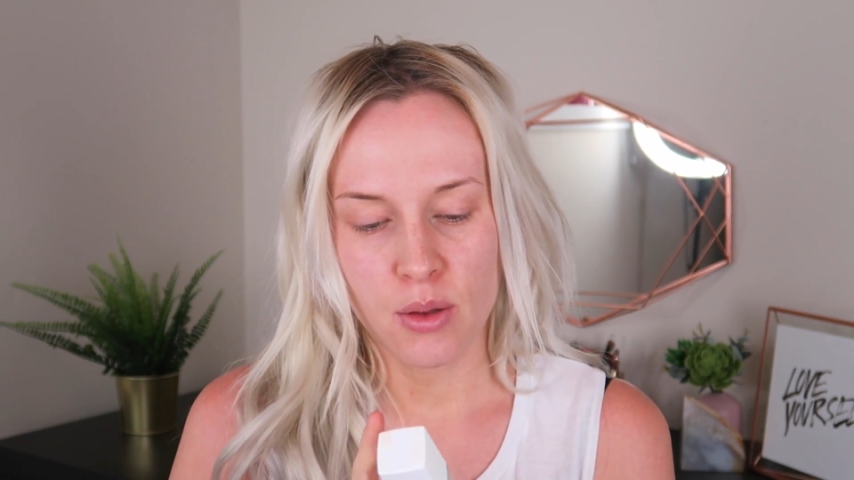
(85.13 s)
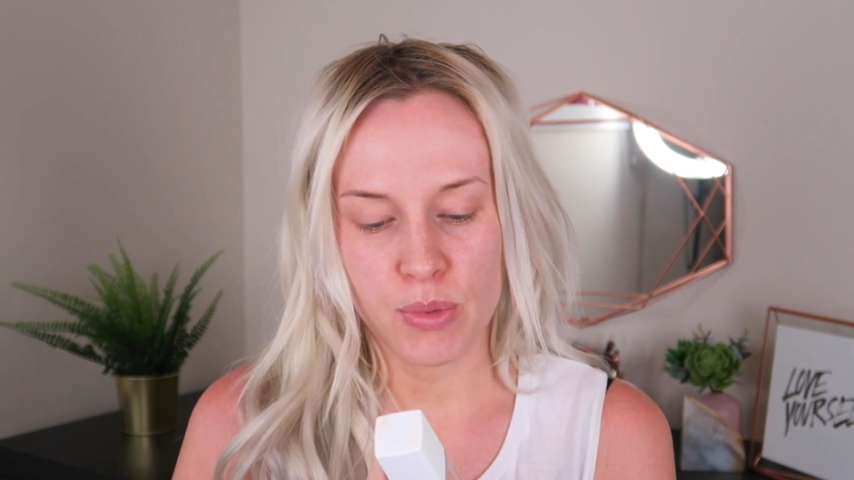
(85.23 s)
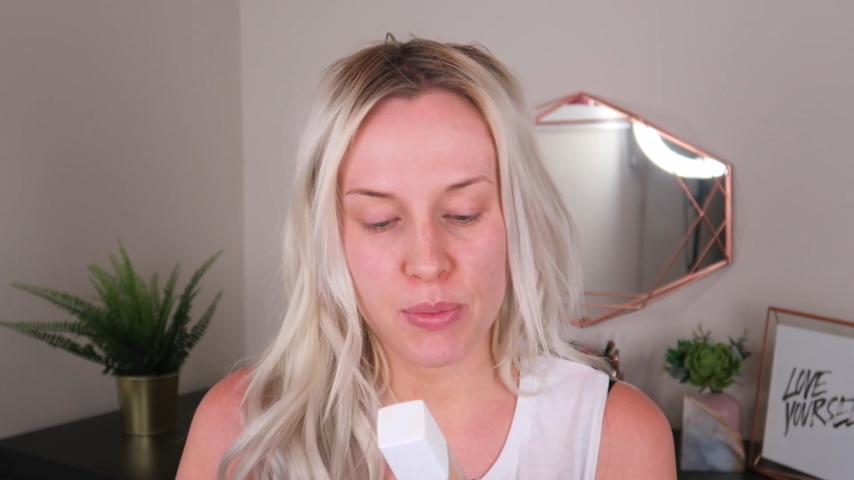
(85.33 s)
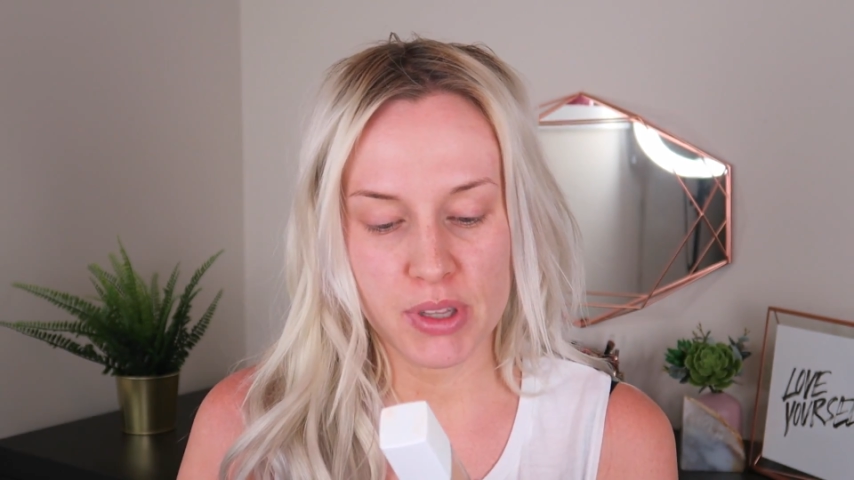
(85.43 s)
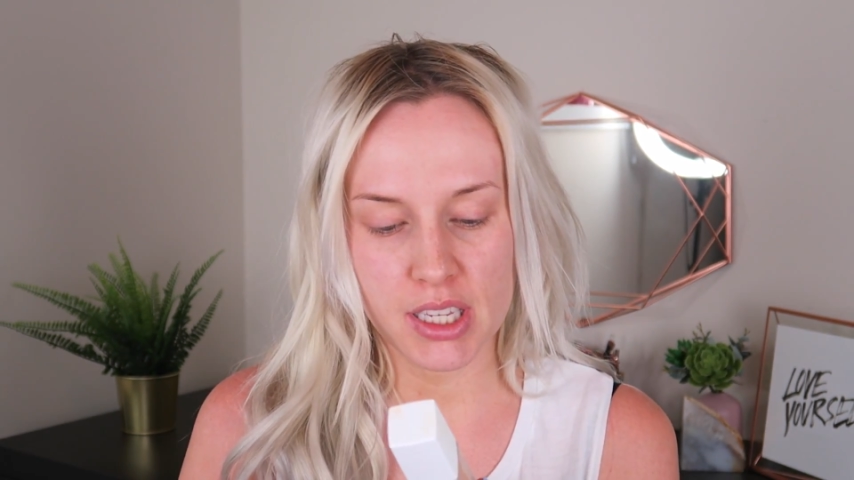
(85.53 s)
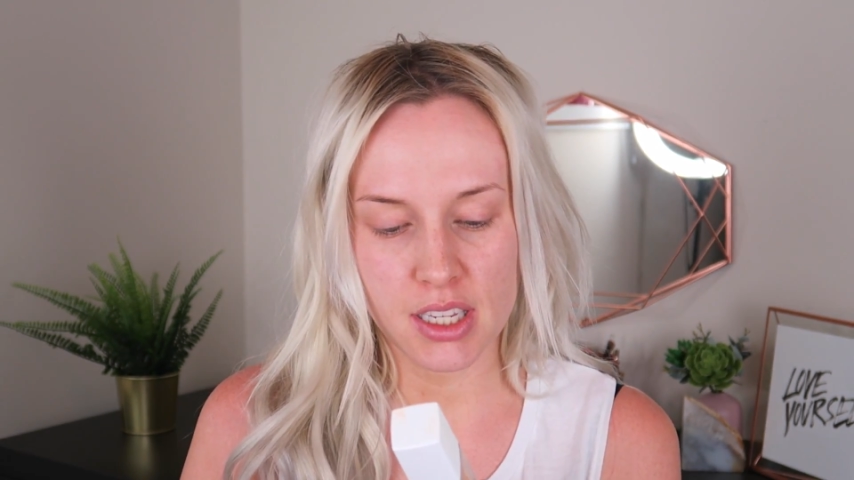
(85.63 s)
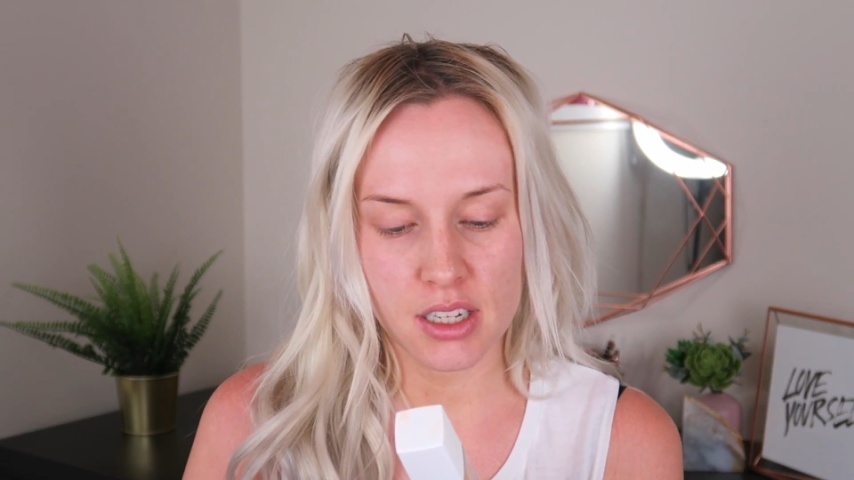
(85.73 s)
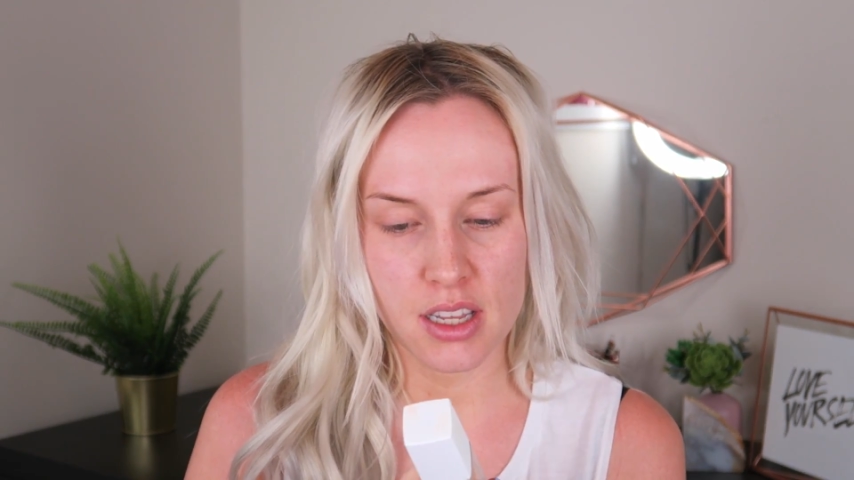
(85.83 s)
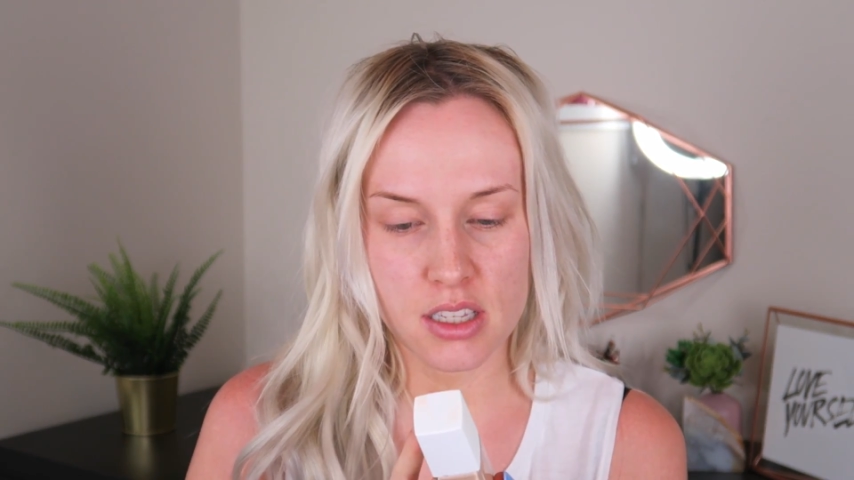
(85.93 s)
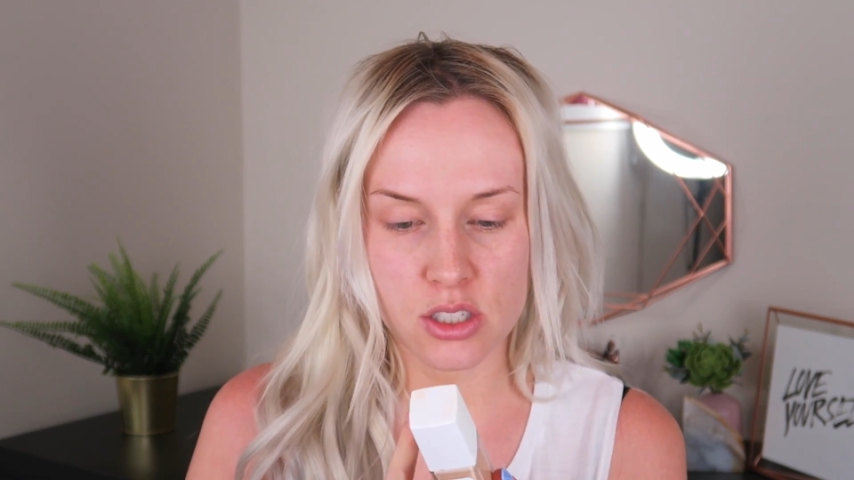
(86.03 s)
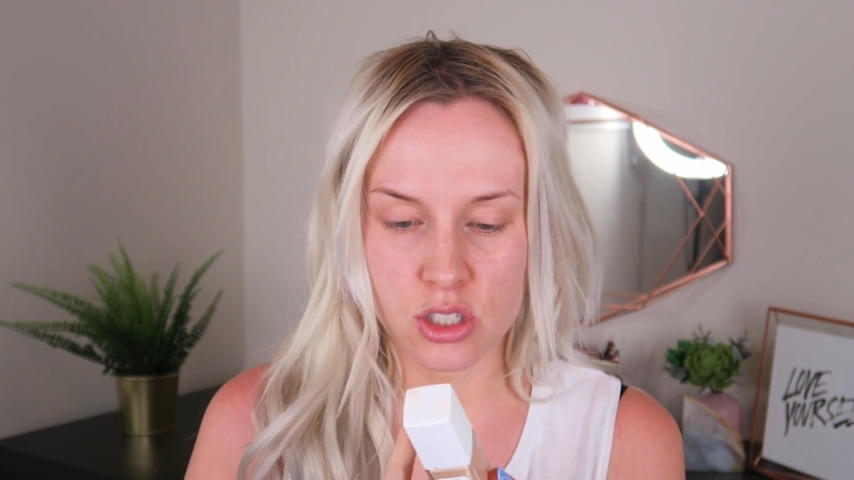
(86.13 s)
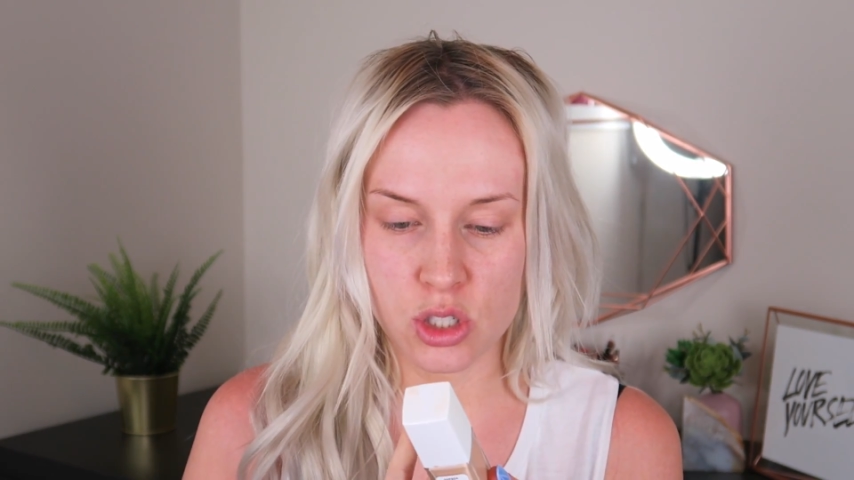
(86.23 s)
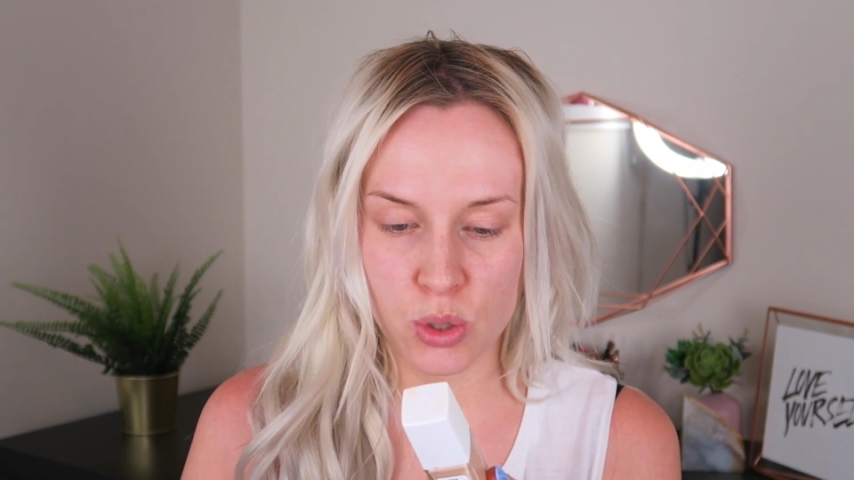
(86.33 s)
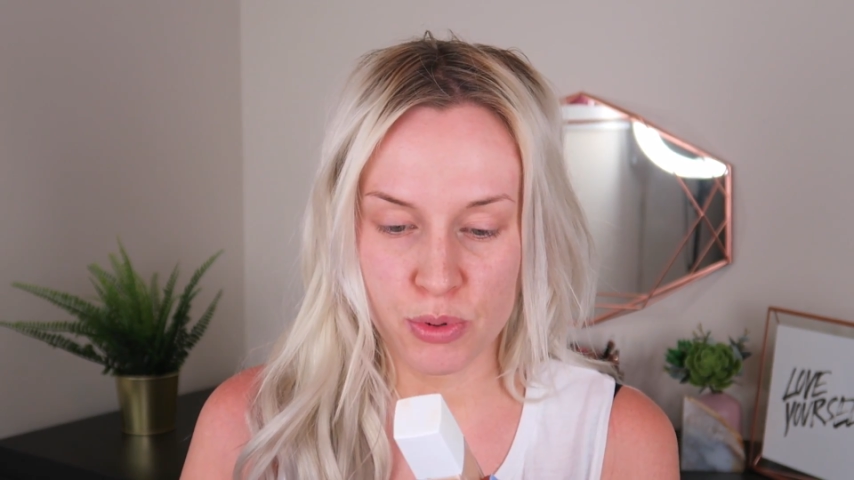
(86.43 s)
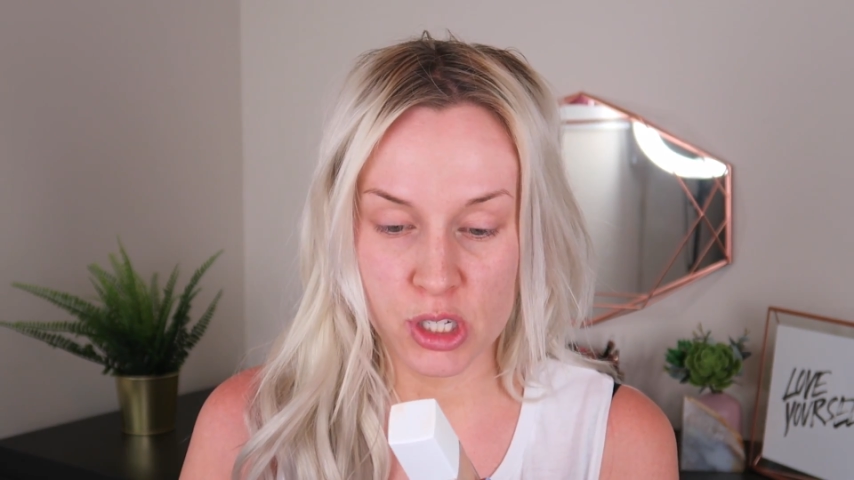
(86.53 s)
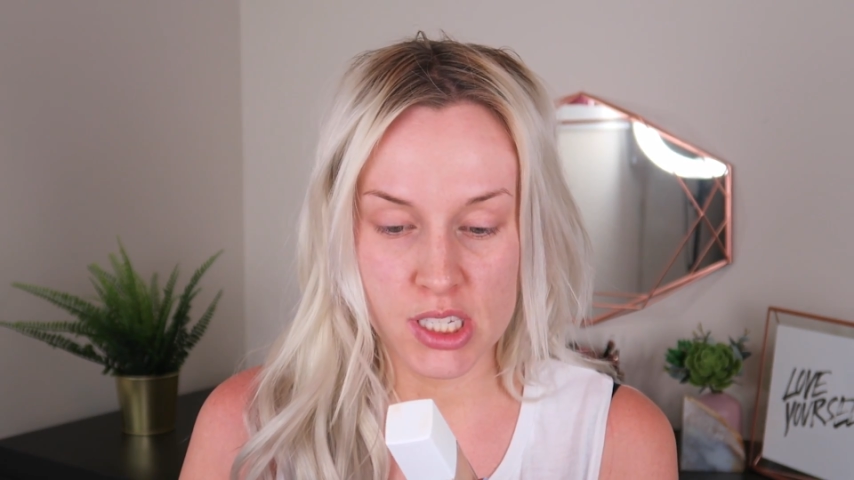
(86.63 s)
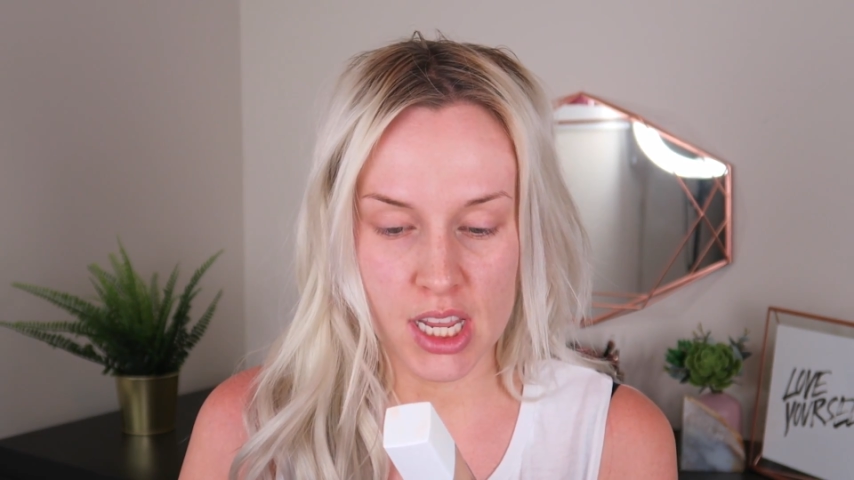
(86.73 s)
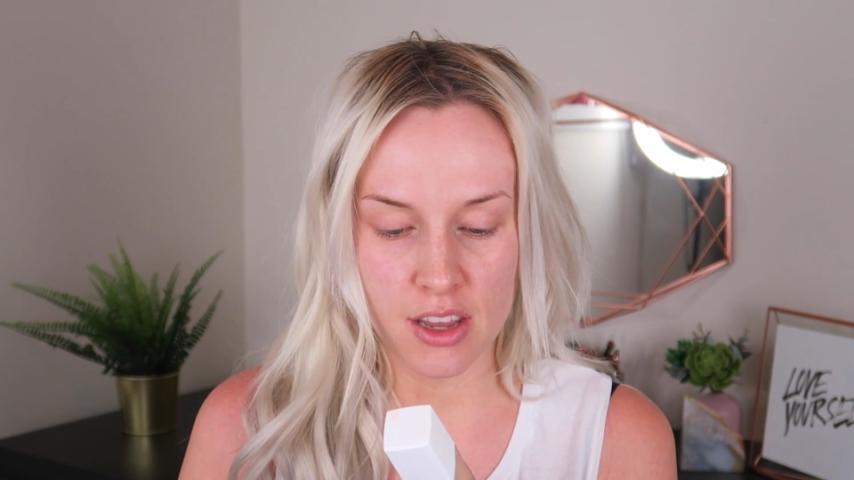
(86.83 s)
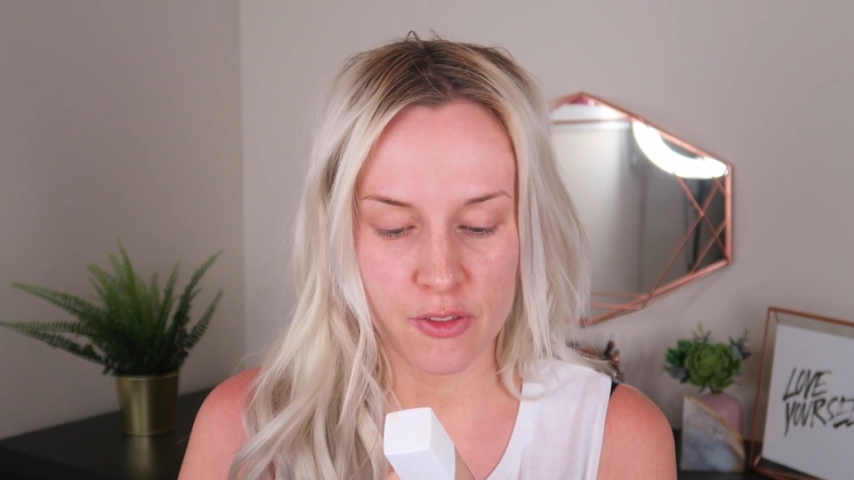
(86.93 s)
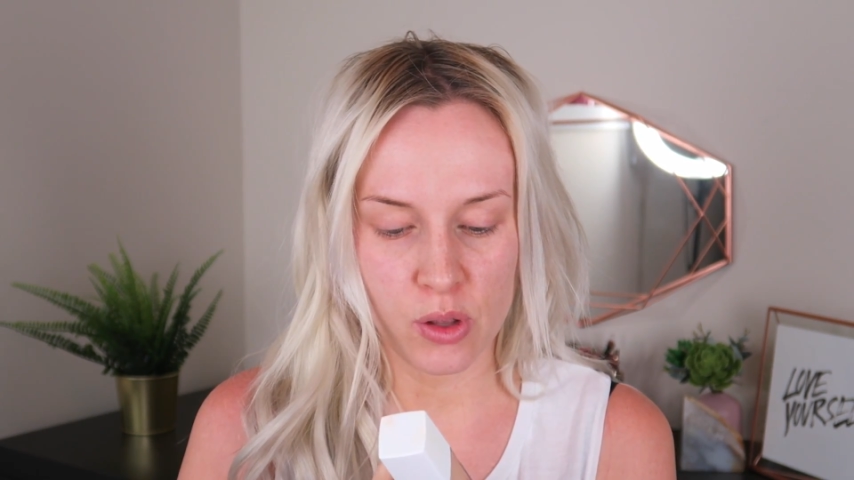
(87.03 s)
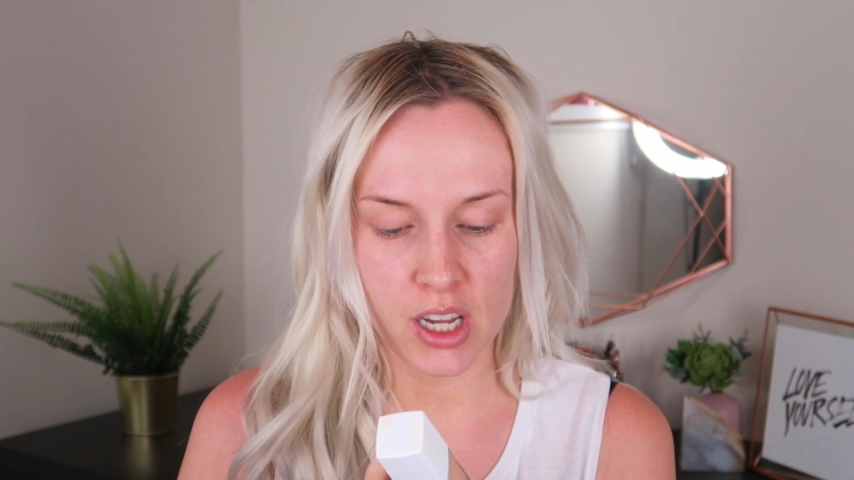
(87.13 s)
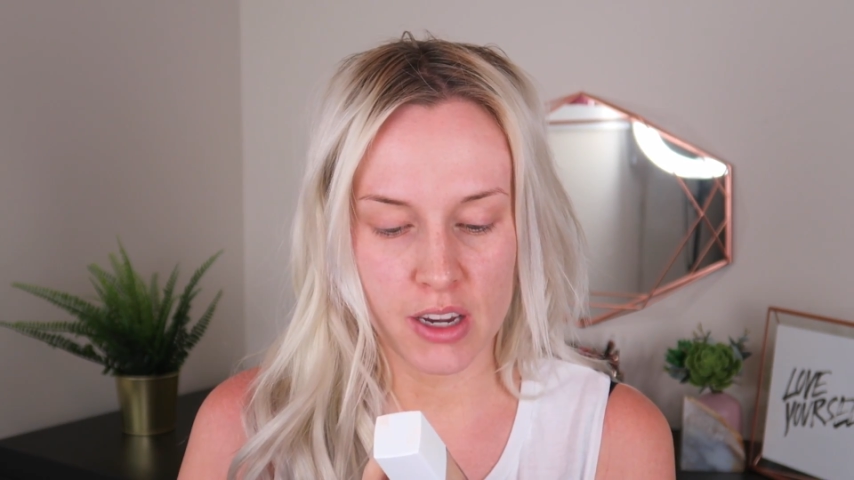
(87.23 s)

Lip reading: Maybelline Superstay Full